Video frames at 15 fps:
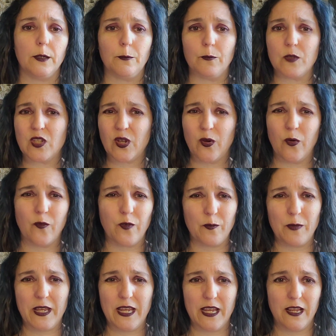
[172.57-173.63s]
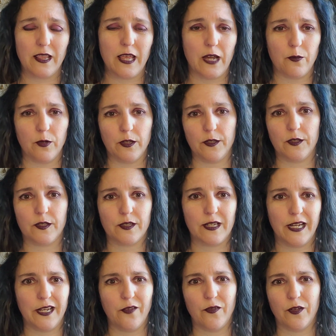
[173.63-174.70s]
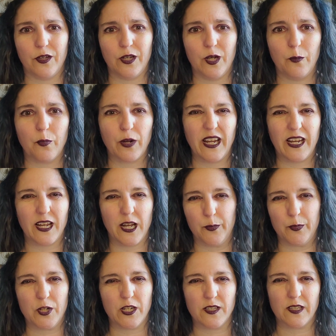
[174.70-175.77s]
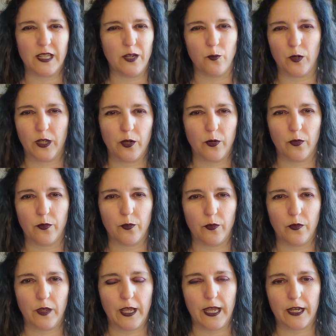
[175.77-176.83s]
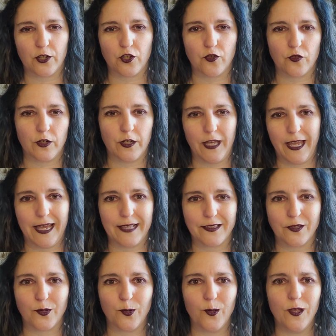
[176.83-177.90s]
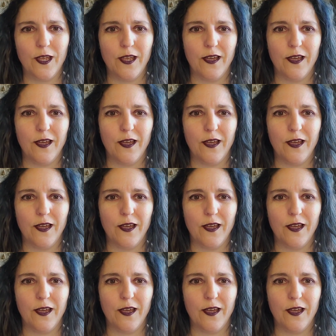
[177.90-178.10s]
So for me, that was kind of a break option because I didn't want to go through the extra hassle